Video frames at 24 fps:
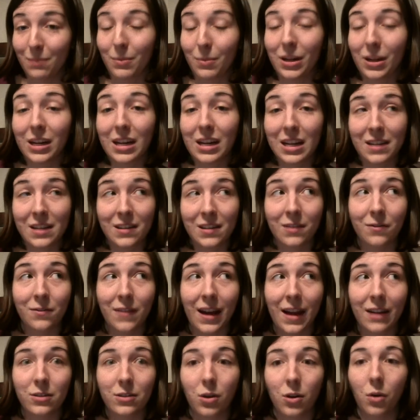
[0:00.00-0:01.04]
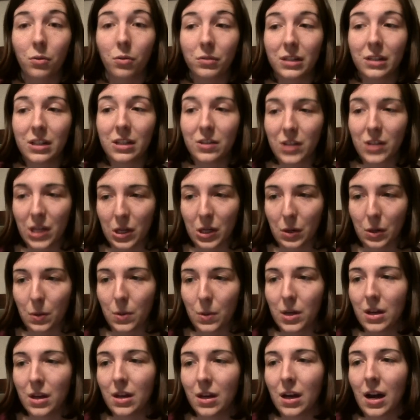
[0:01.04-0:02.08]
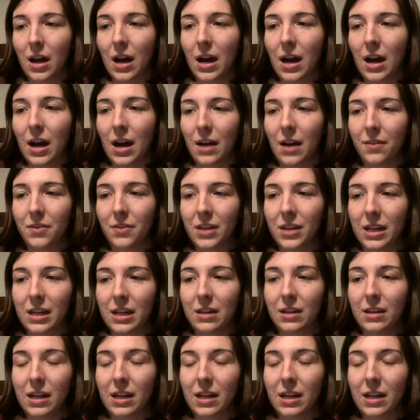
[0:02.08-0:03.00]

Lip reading: but it is in fact only 2. The